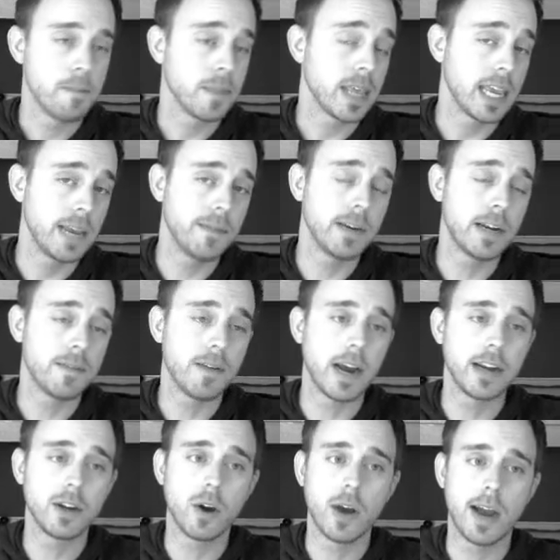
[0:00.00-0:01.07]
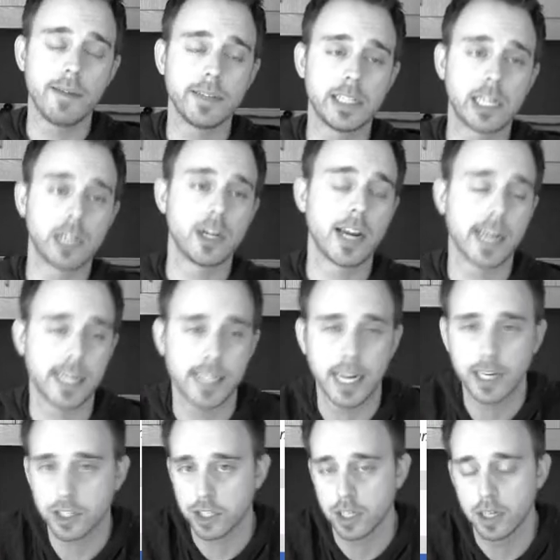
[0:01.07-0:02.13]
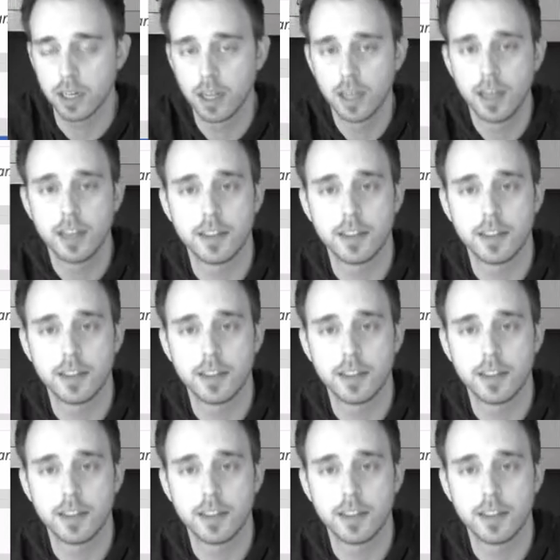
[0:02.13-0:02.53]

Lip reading: Even if I don't have an internet connection,